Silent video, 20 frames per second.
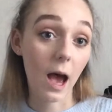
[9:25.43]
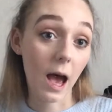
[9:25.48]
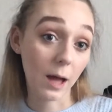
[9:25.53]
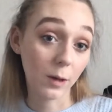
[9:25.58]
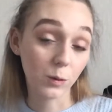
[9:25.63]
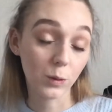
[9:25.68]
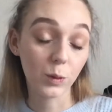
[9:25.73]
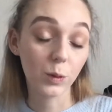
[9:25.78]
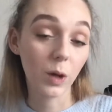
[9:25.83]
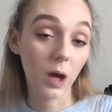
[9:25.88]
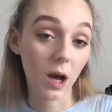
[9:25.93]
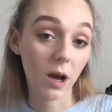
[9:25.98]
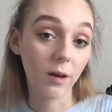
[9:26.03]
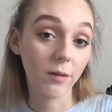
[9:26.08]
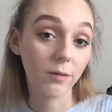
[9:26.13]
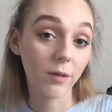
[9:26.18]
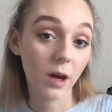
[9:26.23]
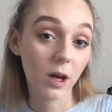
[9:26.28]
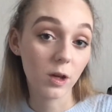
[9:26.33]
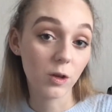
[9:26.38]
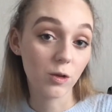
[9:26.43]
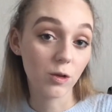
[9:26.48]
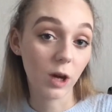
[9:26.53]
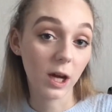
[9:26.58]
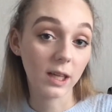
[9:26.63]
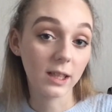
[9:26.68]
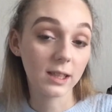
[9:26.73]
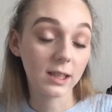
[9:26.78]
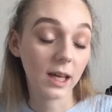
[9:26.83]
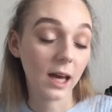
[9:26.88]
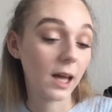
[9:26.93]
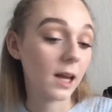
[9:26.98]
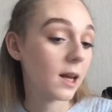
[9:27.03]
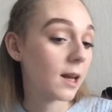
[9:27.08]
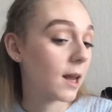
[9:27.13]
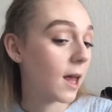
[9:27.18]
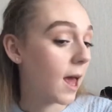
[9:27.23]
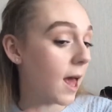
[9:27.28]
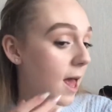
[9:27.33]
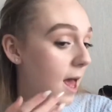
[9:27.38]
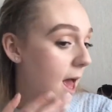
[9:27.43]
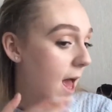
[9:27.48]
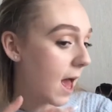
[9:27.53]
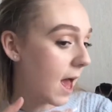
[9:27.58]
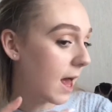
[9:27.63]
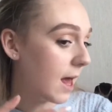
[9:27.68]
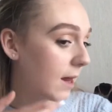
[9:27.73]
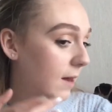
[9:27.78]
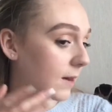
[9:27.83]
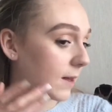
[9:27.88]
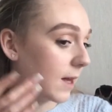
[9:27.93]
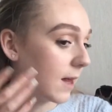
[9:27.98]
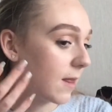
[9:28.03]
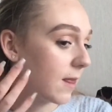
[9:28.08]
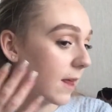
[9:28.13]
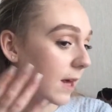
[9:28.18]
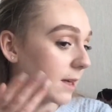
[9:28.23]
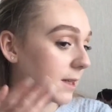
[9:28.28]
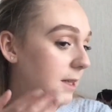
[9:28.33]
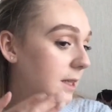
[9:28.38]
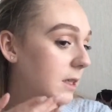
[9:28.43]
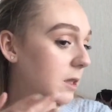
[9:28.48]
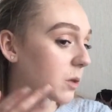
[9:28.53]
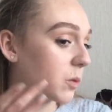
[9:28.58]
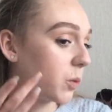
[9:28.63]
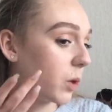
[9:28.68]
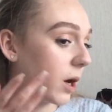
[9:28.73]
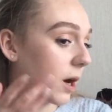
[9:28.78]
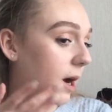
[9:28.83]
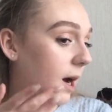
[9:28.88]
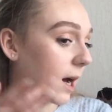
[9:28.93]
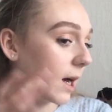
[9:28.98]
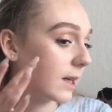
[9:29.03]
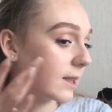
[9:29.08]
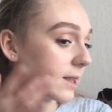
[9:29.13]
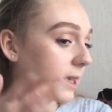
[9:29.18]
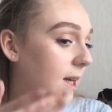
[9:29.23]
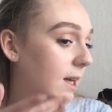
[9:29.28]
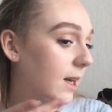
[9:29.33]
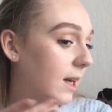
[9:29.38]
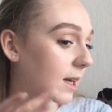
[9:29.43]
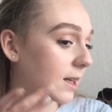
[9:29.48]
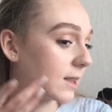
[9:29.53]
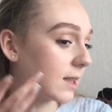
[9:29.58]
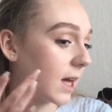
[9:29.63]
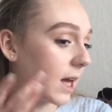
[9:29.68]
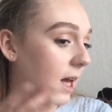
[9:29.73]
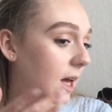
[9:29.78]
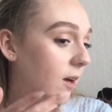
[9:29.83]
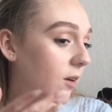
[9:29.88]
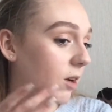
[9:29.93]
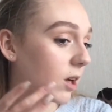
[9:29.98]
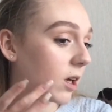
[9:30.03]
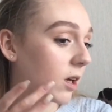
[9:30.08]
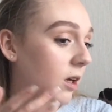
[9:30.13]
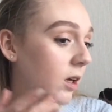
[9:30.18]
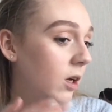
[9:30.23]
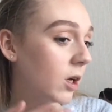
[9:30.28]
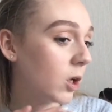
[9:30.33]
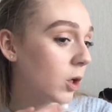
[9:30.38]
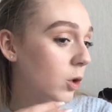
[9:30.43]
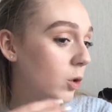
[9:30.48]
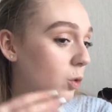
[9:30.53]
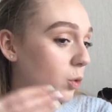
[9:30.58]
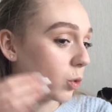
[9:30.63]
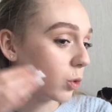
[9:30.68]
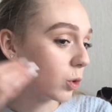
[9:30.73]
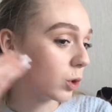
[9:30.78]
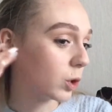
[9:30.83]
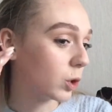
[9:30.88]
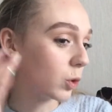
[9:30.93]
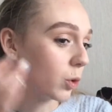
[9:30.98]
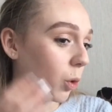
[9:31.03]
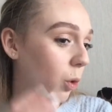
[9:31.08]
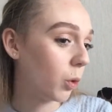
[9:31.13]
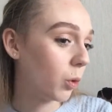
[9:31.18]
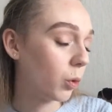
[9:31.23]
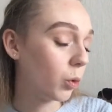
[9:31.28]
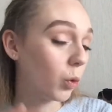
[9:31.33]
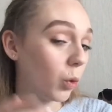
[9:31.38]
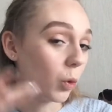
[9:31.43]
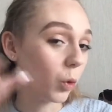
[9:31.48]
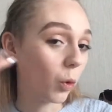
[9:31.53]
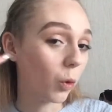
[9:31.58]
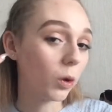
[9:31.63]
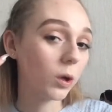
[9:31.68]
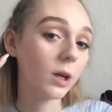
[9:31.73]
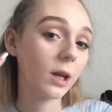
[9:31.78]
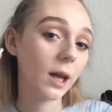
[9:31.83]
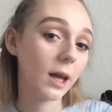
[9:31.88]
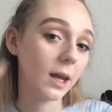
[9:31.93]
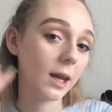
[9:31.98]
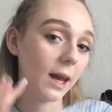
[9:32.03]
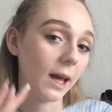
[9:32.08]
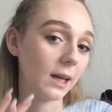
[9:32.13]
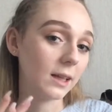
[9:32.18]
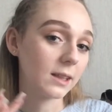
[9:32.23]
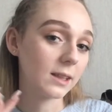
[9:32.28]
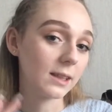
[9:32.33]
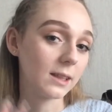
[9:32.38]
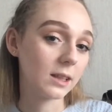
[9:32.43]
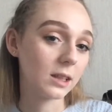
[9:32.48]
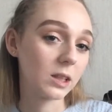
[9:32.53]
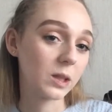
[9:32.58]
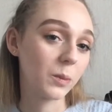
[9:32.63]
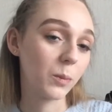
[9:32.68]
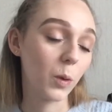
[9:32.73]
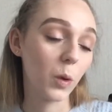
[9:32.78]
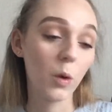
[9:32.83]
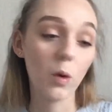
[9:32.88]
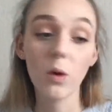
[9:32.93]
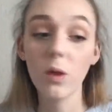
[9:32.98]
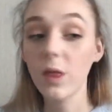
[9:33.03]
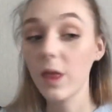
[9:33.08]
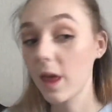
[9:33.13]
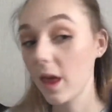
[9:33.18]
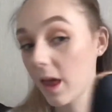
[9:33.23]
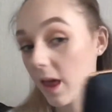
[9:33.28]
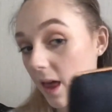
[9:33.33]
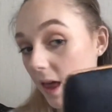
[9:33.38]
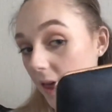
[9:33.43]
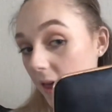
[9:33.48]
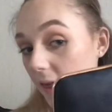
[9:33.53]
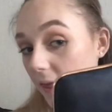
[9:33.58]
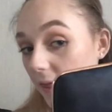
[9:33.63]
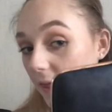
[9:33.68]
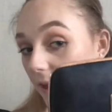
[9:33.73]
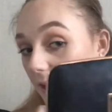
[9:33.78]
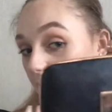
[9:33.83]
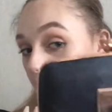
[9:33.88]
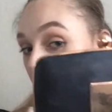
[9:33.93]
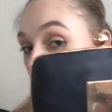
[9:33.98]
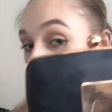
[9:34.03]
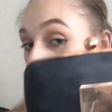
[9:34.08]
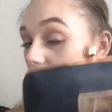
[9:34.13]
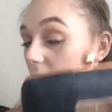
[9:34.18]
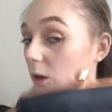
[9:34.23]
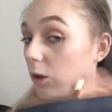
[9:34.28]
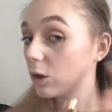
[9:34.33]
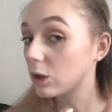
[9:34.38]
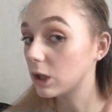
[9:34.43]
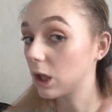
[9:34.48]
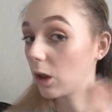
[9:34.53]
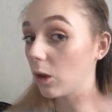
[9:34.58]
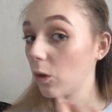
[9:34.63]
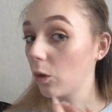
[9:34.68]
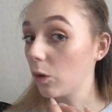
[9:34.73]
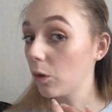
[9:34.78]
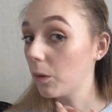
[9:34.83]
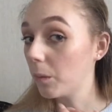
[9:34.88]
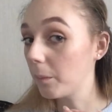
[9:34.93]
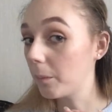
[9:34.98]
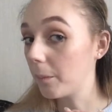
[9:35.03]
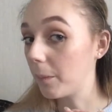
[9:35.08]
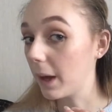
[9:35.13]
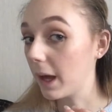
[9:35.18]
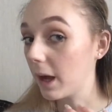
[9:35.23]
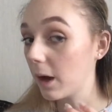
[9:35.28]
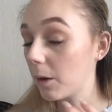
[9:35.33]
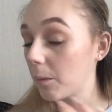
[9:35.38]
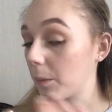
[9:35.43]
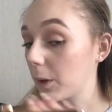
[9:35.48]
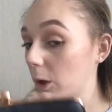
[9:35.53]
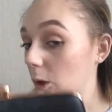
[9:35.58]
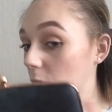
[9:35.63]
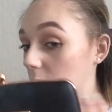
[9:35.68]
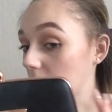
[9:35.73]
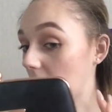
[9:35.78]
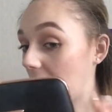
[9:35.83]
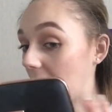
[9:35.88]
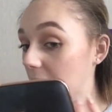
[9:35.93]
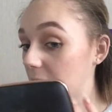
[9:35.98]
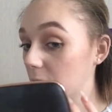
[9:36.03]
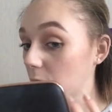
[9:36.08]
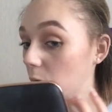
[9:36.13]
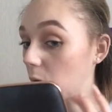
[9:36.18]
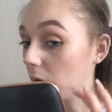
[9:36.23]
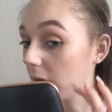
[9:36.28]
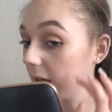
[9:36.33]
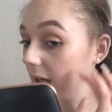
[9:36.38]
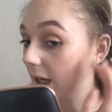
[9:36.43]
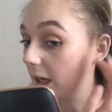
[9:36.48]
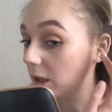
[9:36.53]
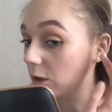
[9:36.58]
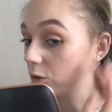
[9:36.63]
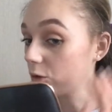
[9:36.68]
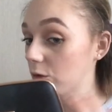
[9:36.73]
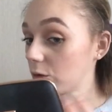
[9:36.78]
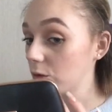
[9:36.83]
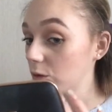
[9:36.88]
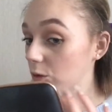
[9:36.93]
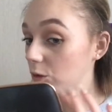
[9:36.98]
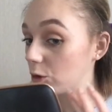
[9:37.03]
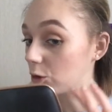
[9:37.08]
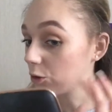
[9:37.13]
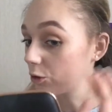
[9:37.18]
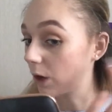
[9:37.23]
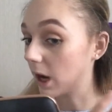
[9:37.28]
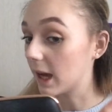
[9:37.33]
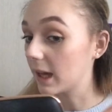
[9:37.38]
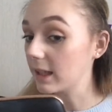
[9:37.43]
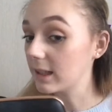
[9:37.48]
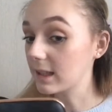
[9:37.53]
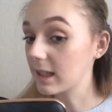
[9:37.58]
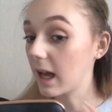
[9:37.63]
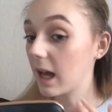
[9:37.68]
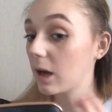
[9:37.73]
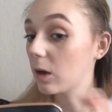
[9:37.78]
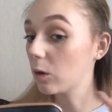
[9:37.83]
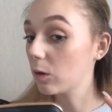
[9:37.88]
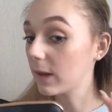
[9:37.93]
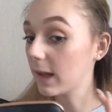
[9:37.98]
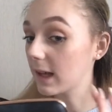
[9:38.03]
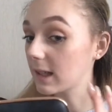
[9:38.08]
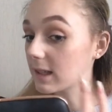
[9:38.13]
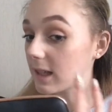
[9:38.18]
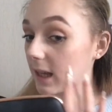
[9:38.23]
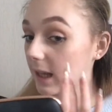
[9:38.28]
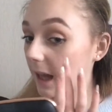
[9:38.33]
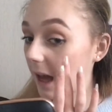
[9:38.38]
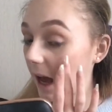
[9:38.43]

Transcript: I do have dry skin, and this is where it is in this area, so it's not going on nice and smooth. This side it looks a lot better because I haven't got any dry skin on that side.